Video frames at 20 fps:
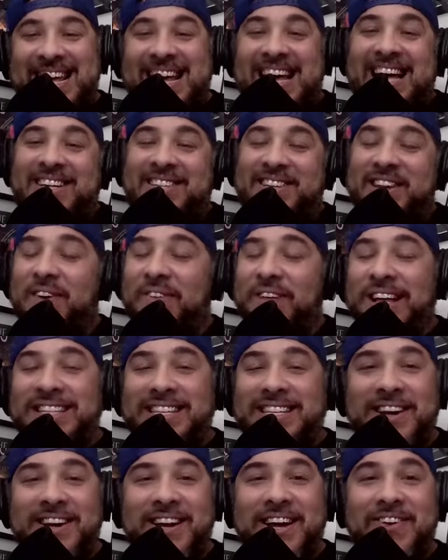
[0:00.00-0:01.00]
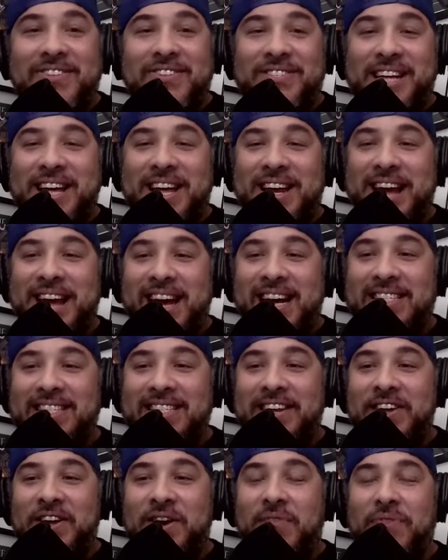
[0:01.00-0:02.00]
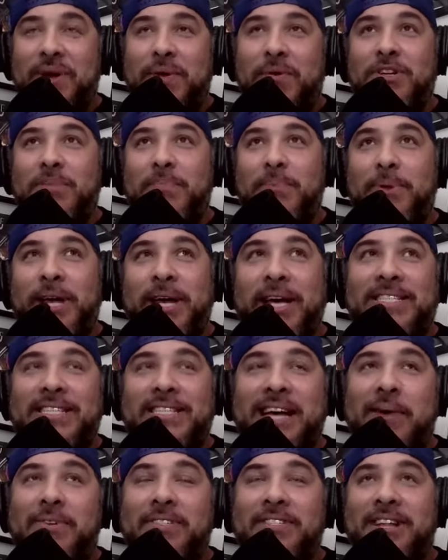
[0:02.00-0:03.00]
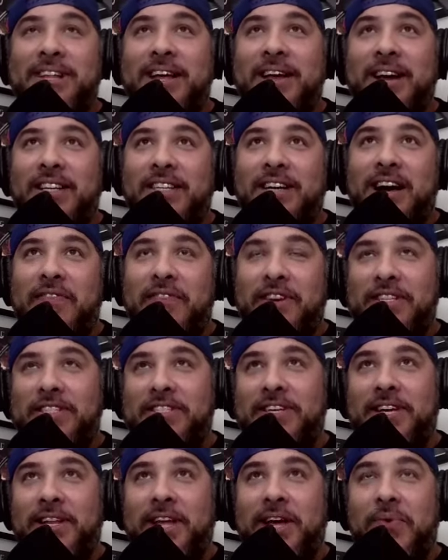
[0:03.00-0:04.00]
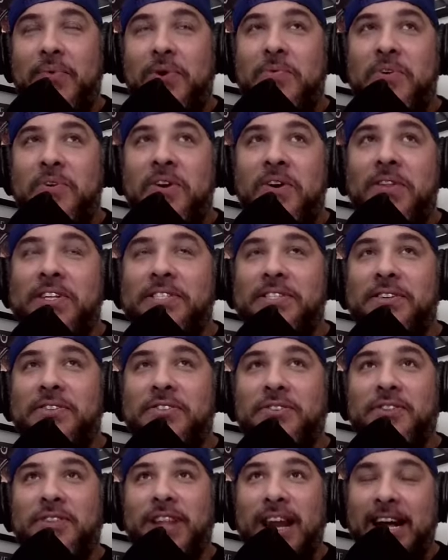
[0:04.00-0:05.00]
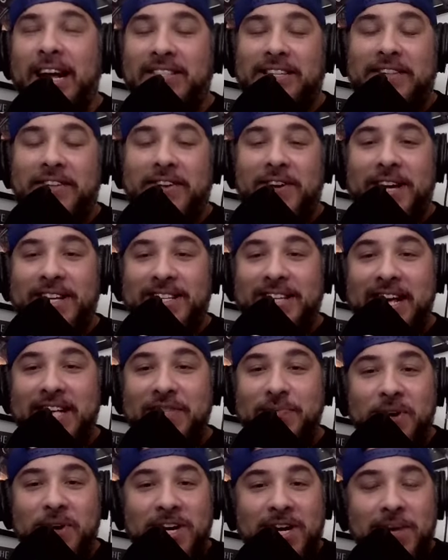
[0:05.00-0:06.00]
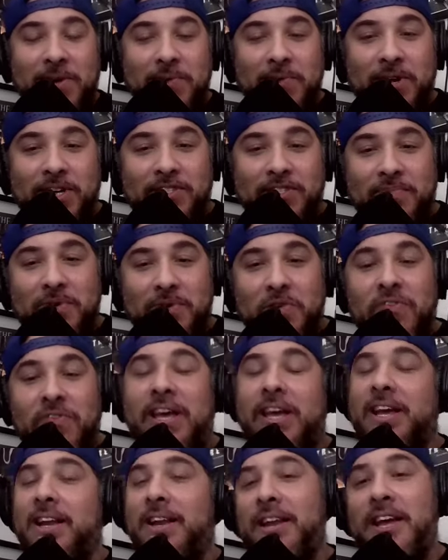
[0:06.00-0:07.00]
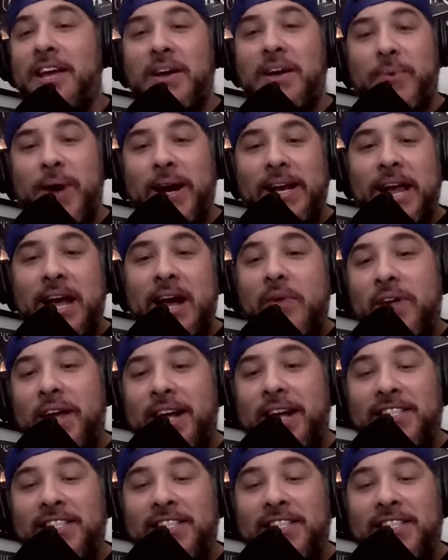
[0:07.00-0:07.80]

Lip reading: Yes, no, that's something I understand. I just didn't know if there was a place I was because obviously, like, we want our listeners. The next thing they're going to say is, "Where can we watch the movie?" And right now, the